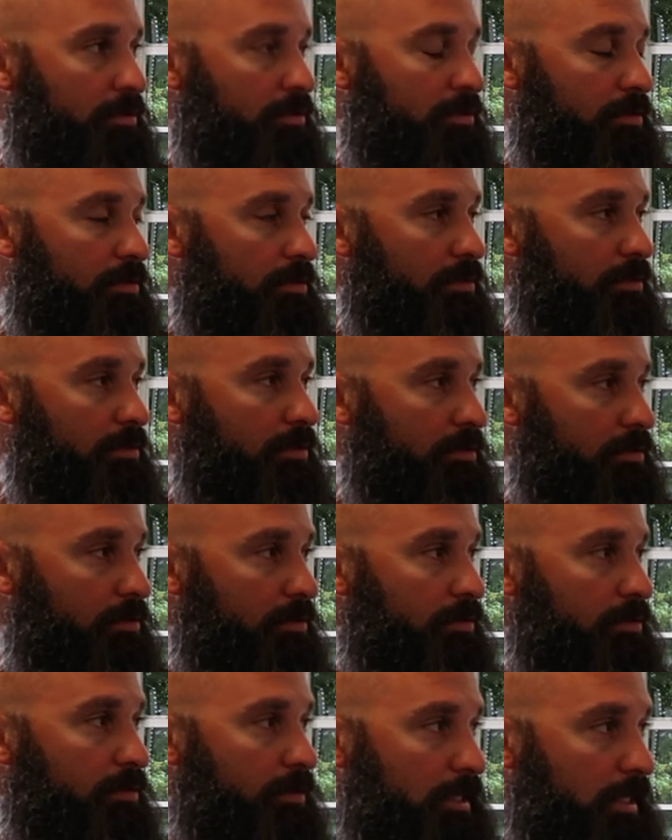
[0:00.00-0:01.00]

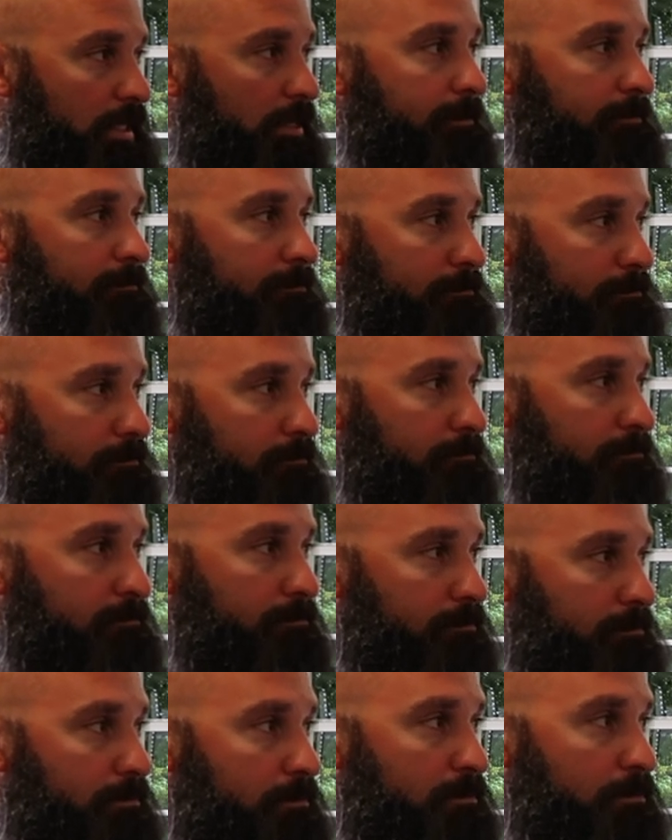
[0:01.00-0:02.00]

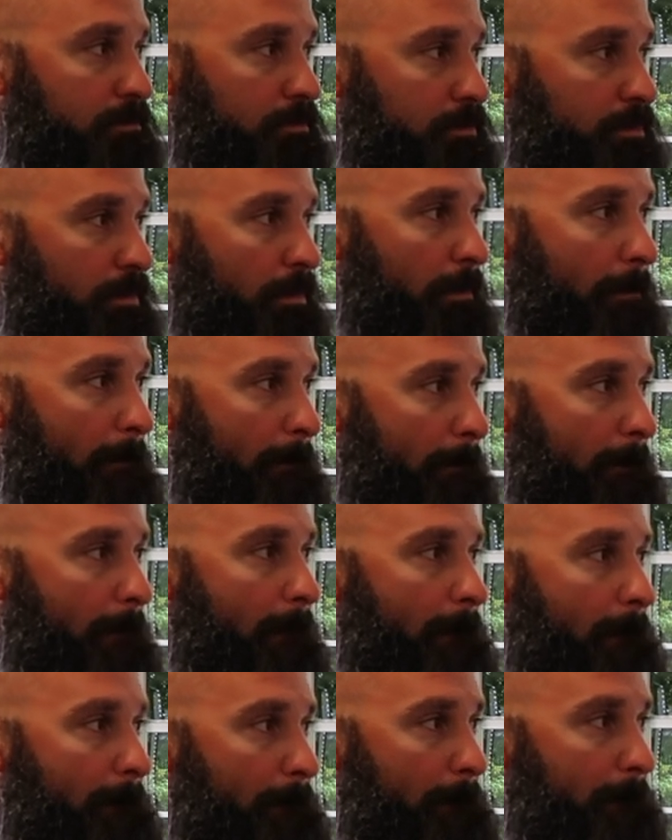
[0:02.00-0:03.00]

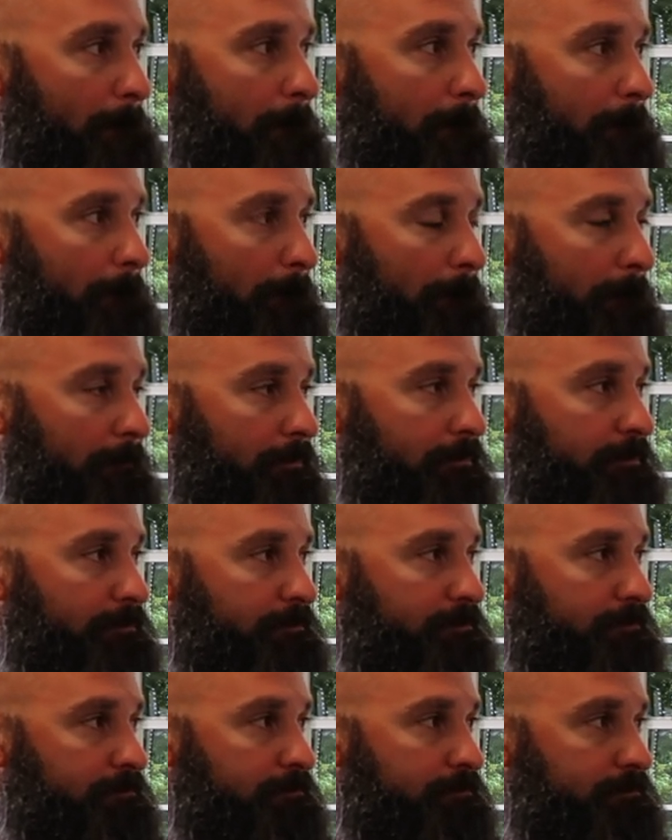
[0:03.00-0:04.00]

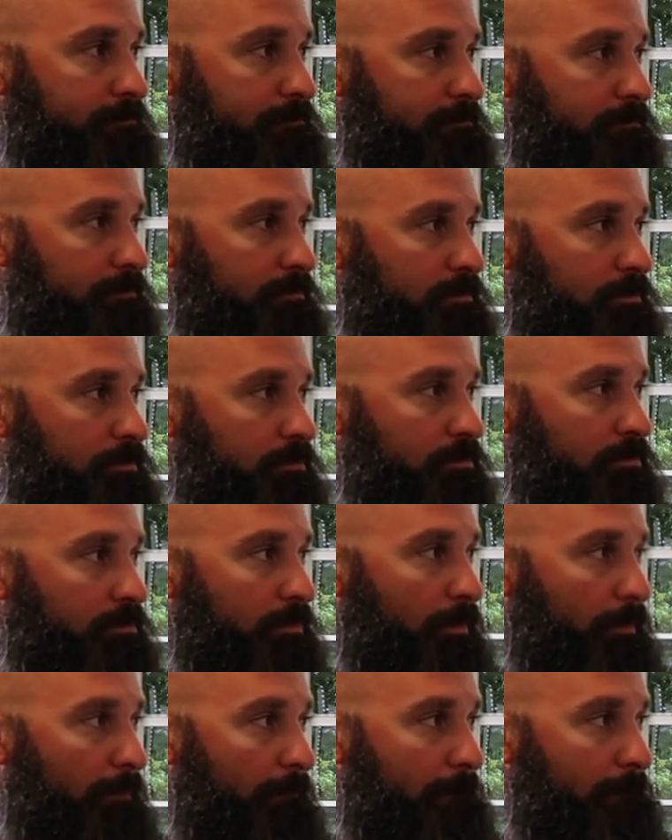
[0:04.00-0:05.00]
The person shown says nothing.